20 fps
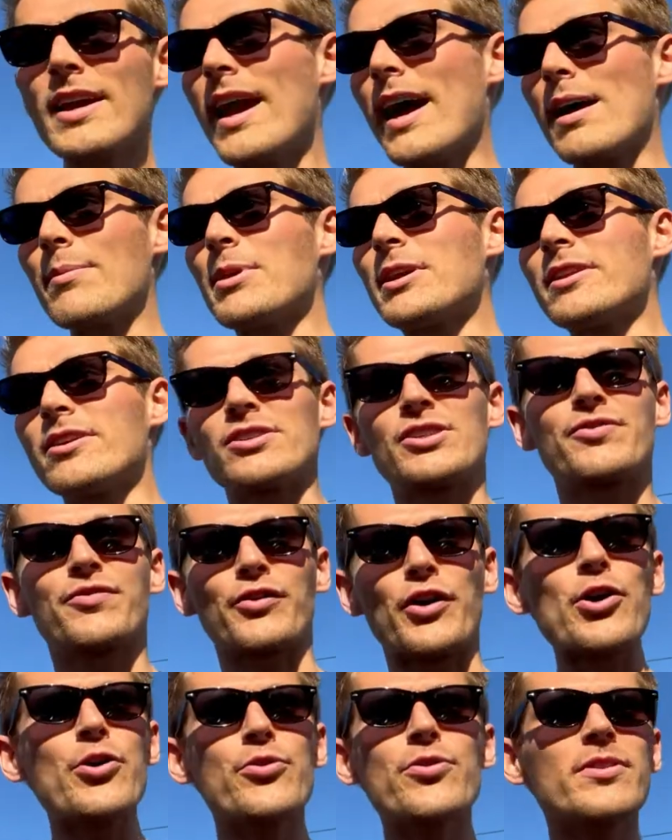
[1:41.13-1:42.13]
Yeah, I mean, there's
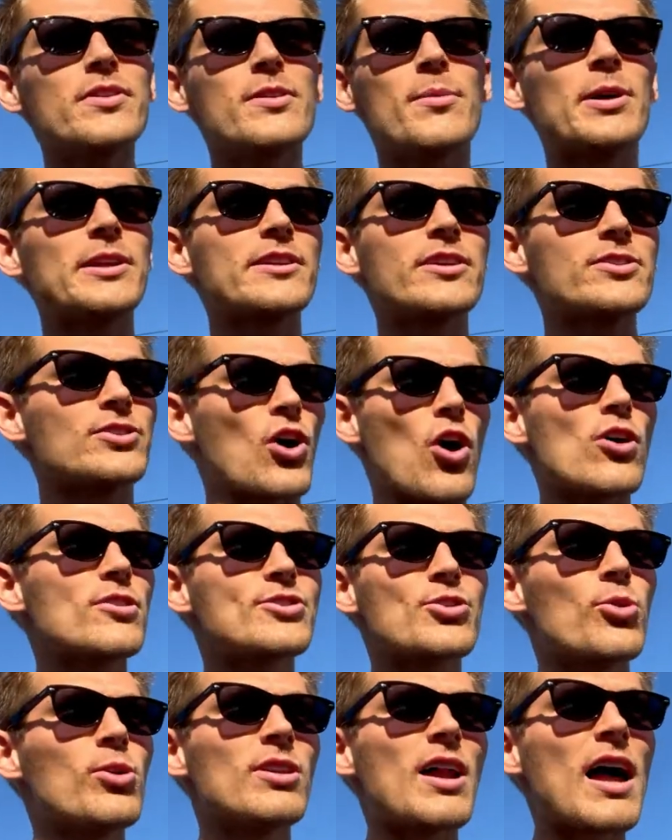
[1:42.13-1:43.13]
fruit, but there's
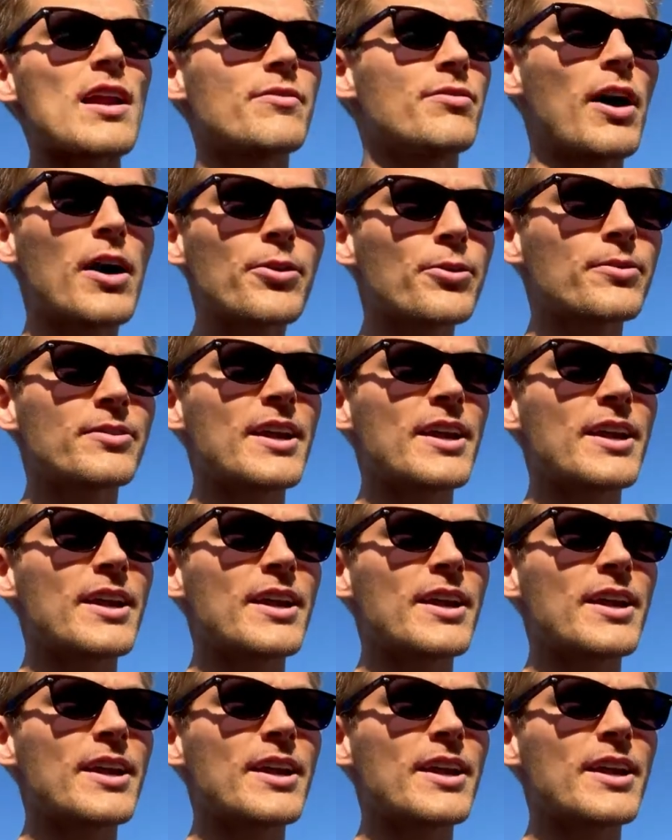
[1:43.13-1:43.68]
also a lot of other